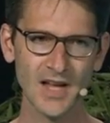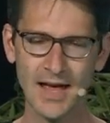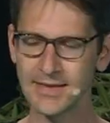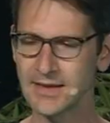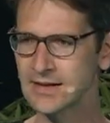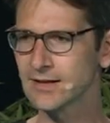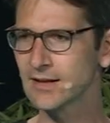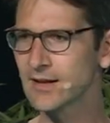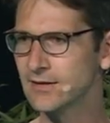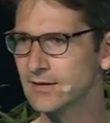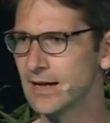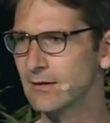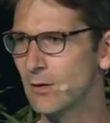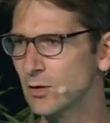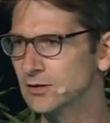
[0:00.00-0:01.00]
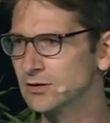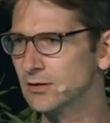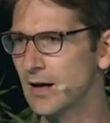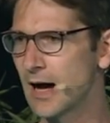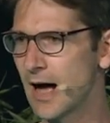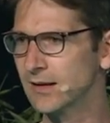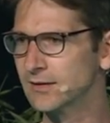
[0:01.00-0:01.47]
that then also
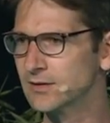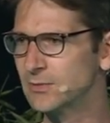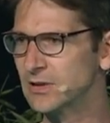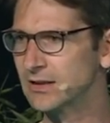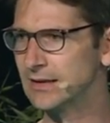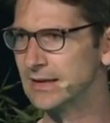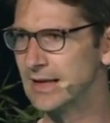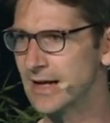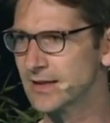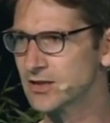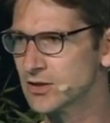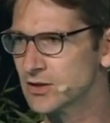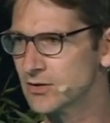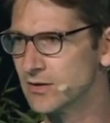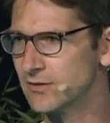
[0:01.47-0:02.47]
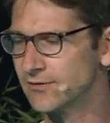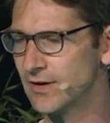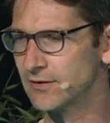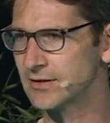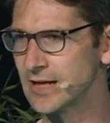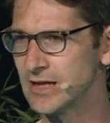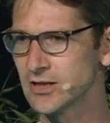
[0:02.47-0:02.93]
ultimately led to the
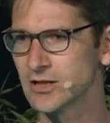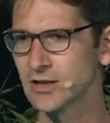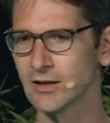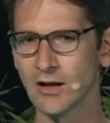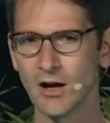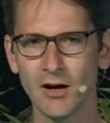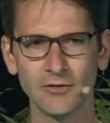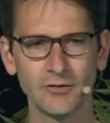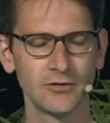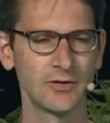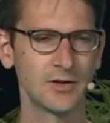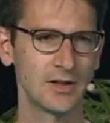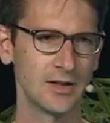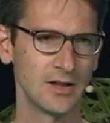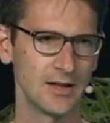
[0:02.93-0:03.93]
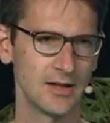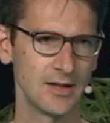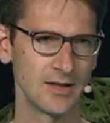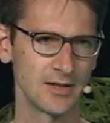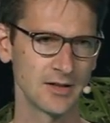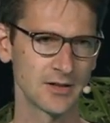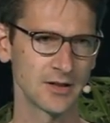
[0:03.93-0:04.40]
foundation of uh,
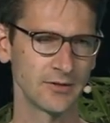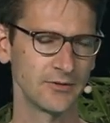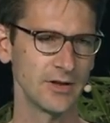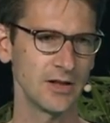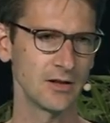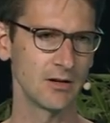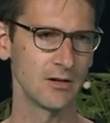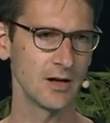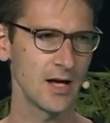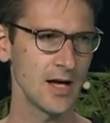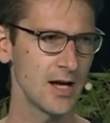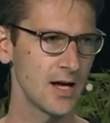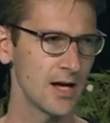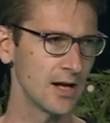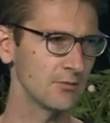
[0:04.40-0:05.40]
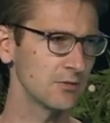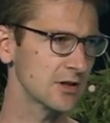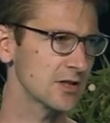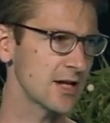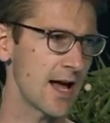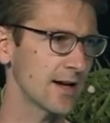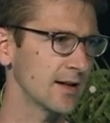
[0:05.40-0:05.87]
Sunvigo. And we're
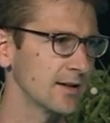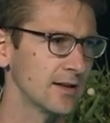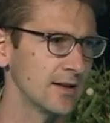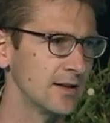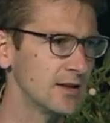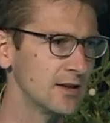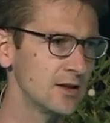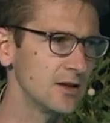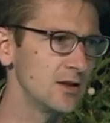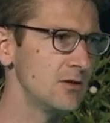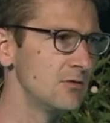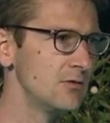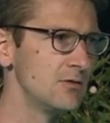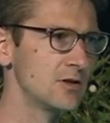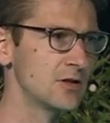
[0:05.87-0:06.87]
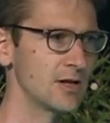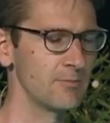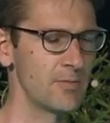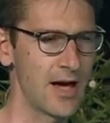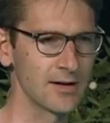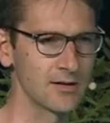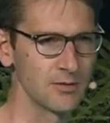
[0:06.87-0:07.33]
tackling a huge
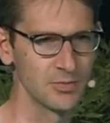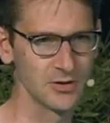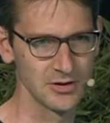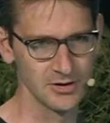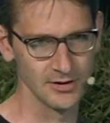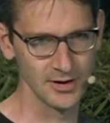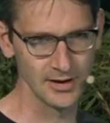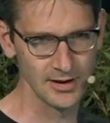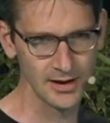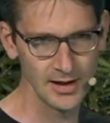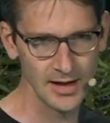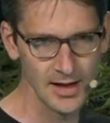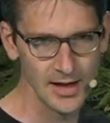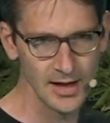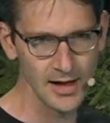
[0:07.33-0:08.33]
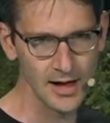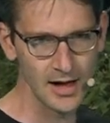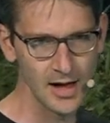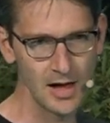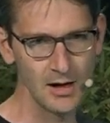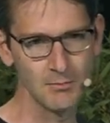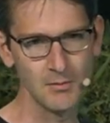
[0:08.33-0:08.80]
impact opportunity.
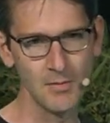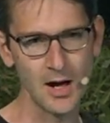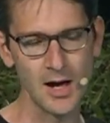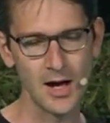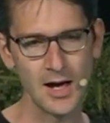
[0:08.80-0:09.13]
Um,